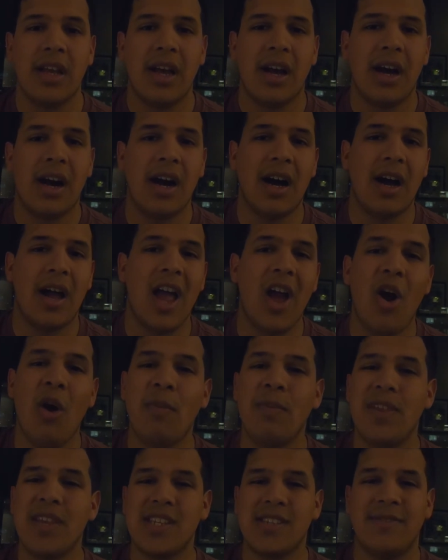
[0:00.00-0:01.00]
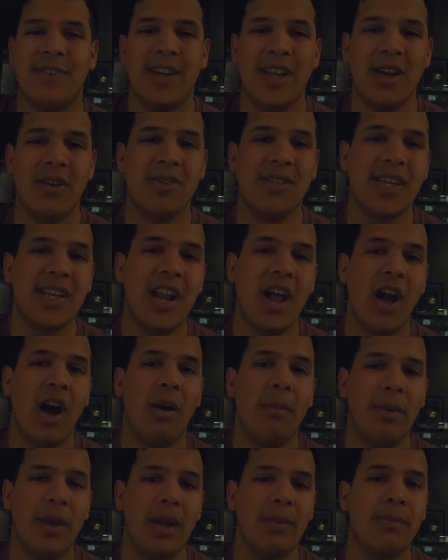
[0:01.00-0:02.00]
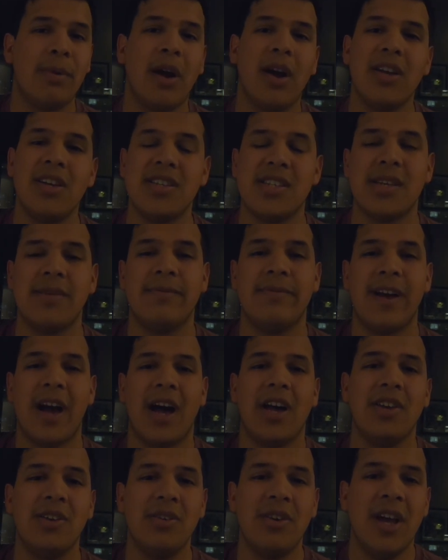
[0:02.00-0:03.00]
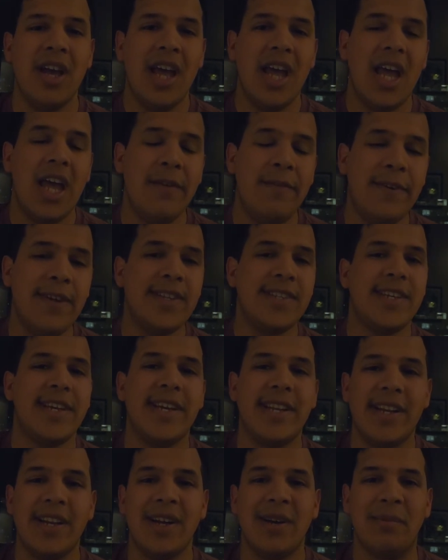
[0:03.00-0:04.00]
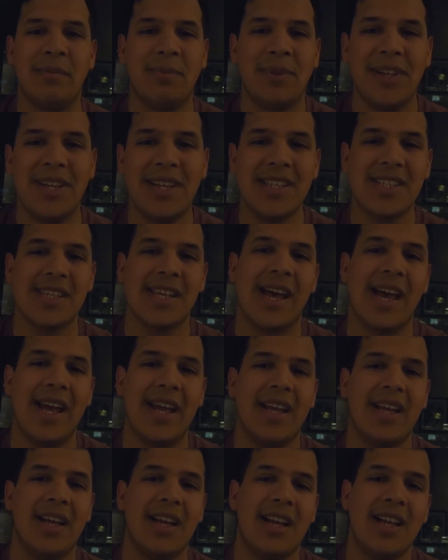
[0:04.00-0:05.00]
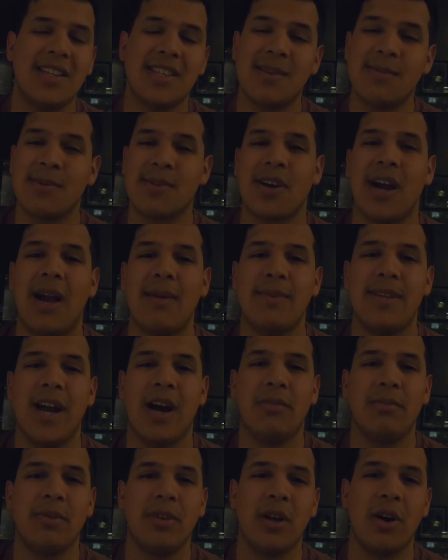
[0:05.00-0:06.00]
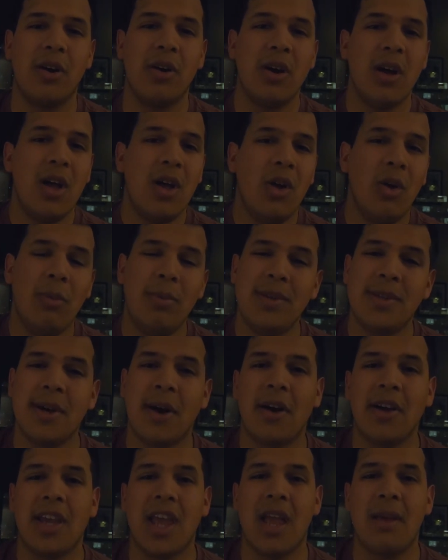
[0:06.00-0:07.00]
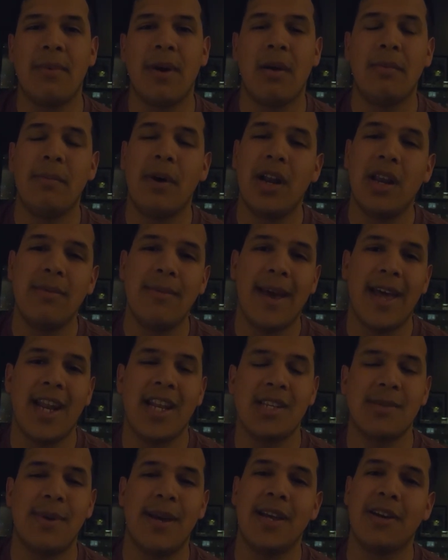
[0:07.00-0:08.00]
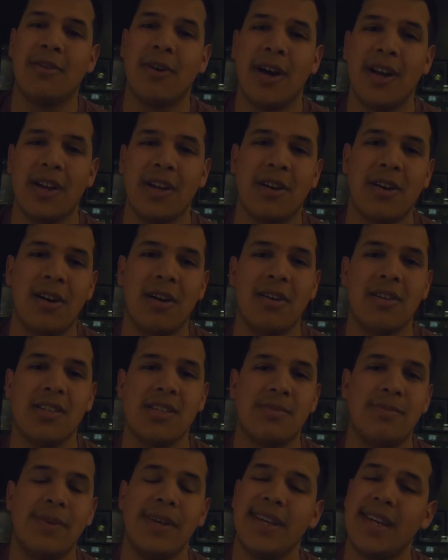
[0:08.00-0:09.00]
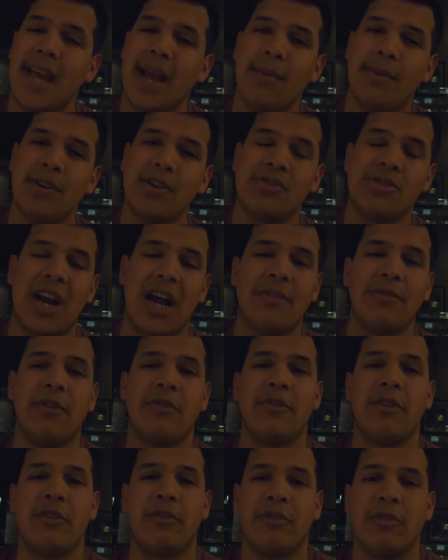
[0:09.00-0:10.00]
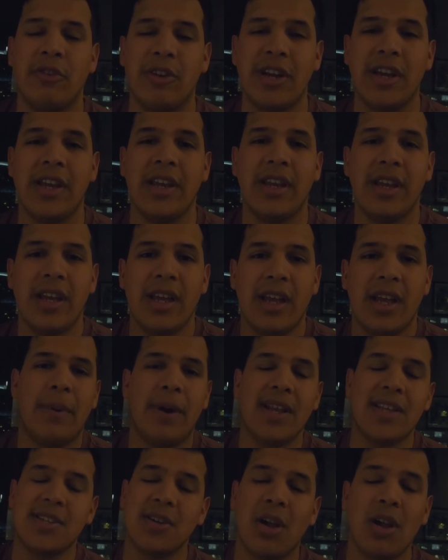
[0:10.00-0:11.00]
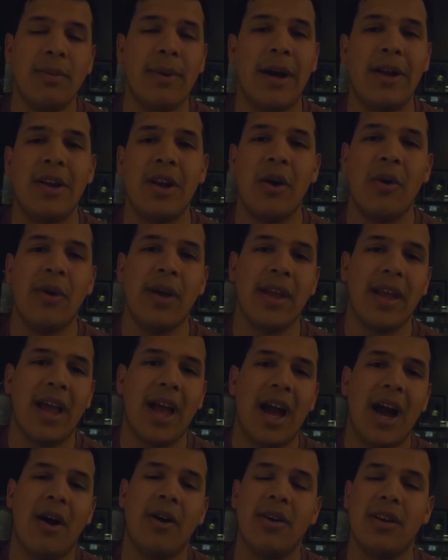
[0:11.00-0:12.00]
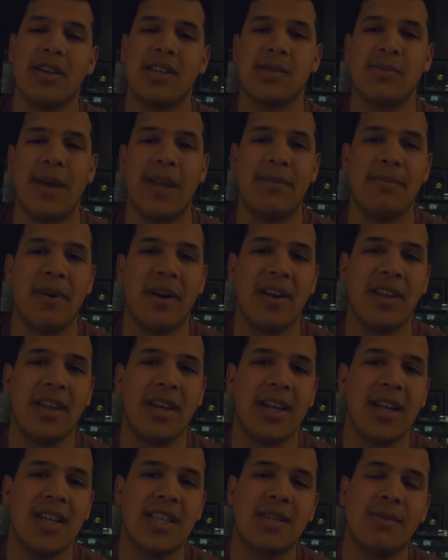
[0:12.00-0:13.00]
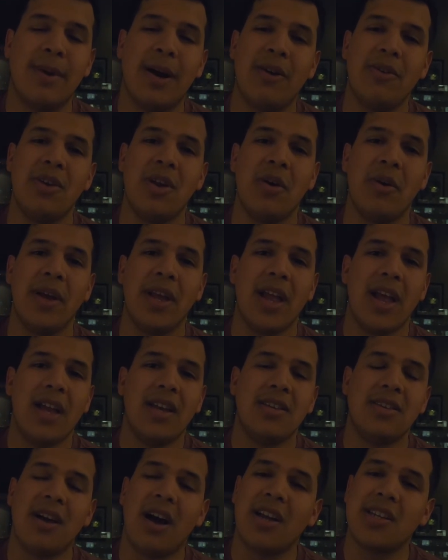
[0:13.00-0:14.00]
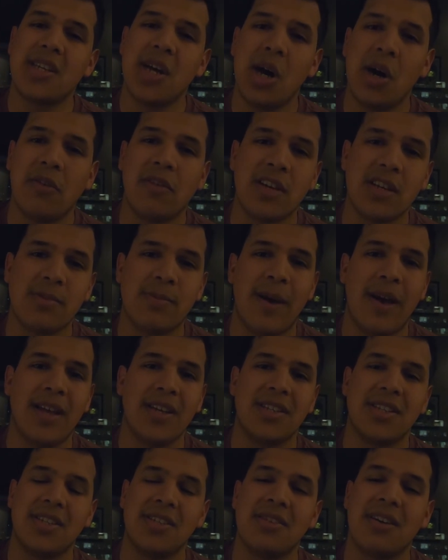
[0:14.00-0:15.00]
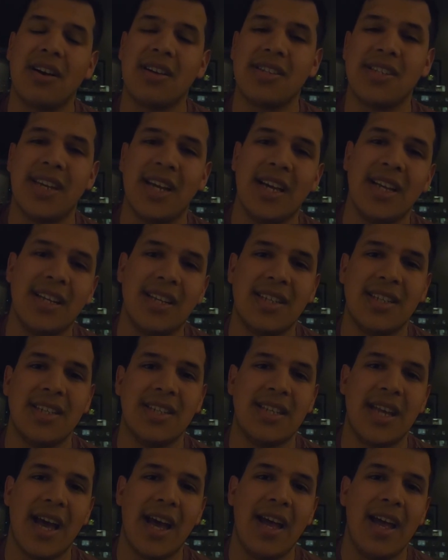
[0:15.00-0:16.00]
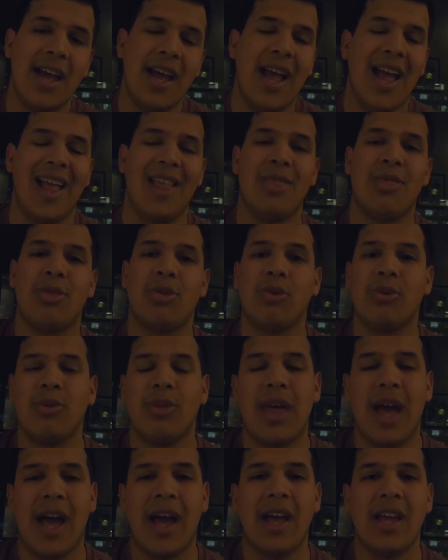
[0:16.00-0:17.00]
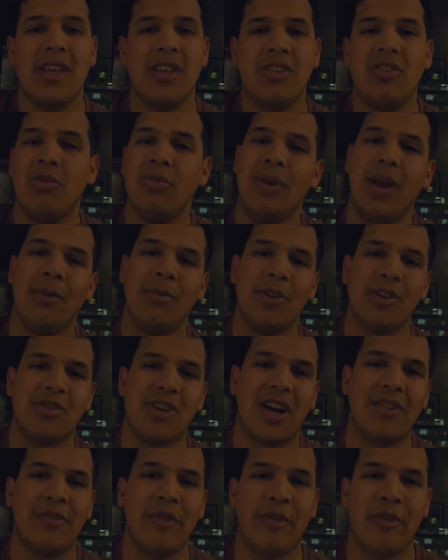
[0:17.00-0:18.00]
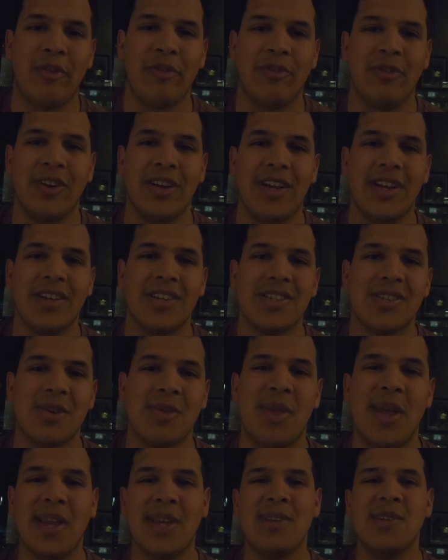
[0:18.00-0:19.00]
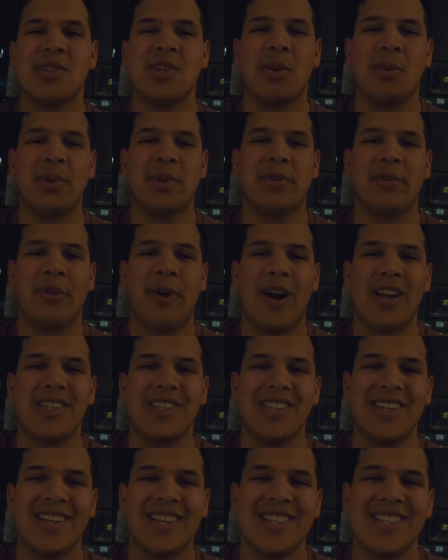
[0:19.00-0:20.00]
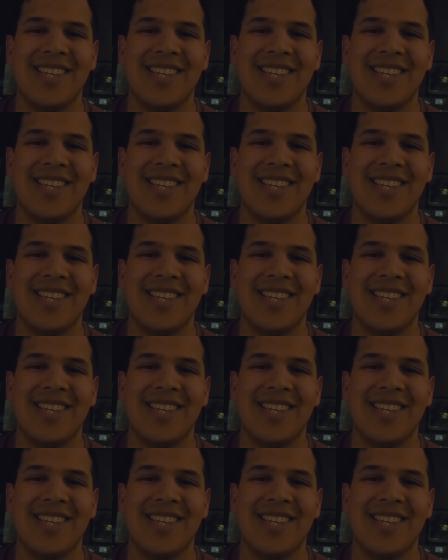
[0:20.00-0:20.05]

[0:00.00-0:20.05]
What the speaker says: I hope this video did help and brought you some value. If it did, please like and subscribe down below. We'll be talking about money management and credit cards, being able to travel for free, but it's all about knowing how to spend money. It's about knowing not to overspend, not to get into debt, and through that, you'll be able to travel for free. So thank you so much for watching.